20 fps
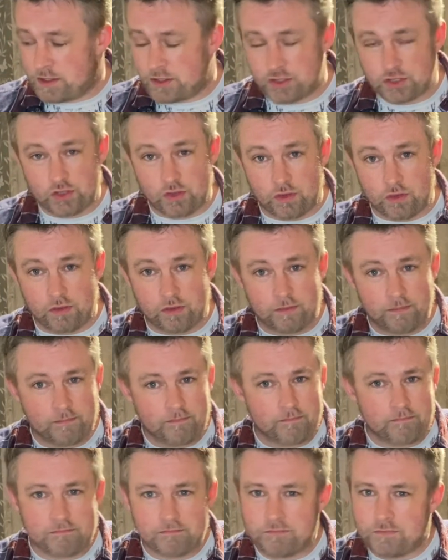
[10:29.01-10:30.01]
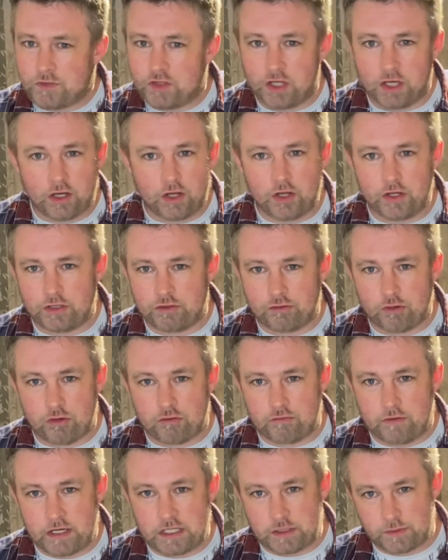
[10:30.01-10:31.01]
so you learn your
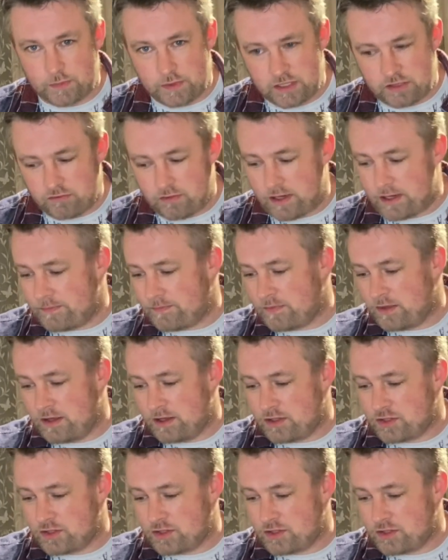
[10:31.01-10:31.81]
own recipes, right?